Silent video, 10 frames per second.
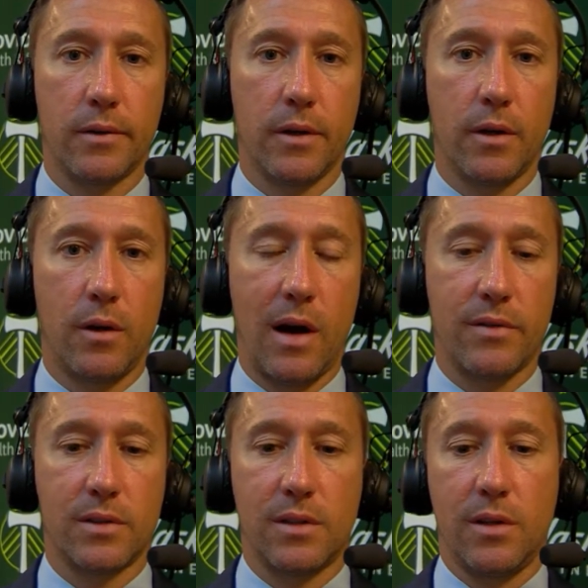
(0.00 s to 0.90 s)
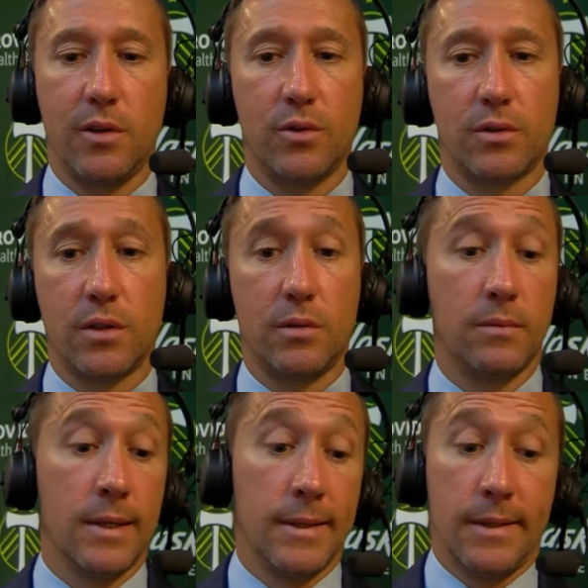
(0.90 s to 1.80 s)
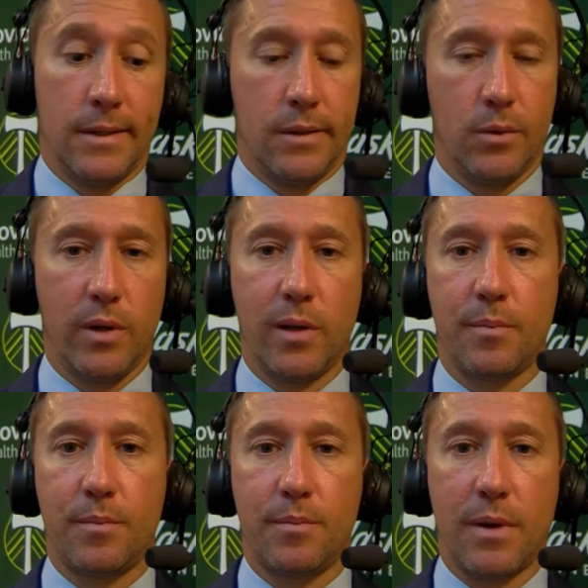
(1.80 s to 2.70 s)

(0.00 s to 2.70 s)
You know, obviously Houston, we didn't.